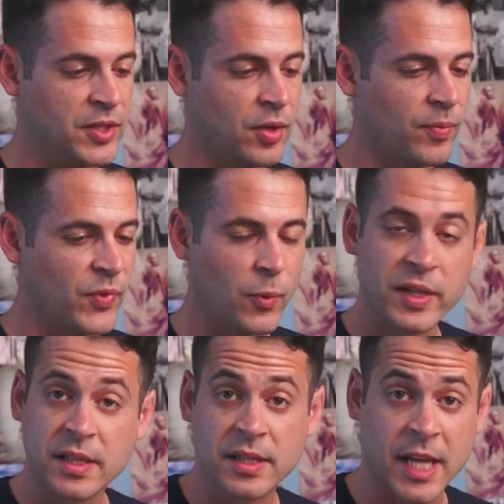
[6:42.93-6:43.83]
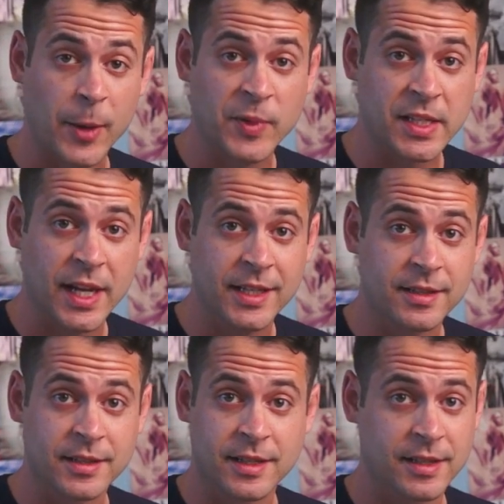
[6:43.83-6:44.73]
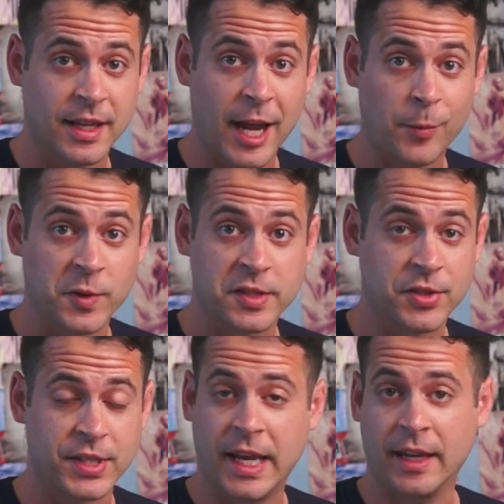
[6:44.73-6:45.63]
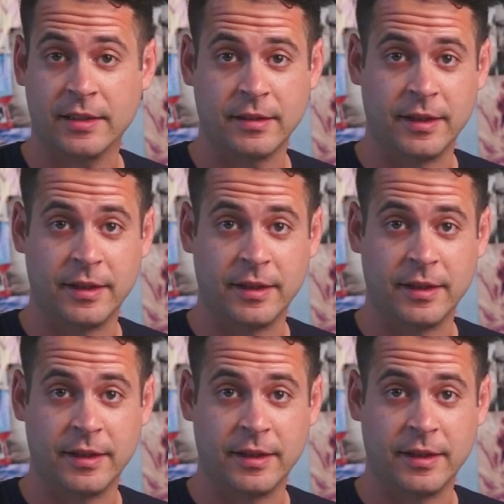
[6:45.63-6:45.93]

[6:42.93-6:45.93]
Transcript: So the reason this happens, guys, is because the cameras just can't,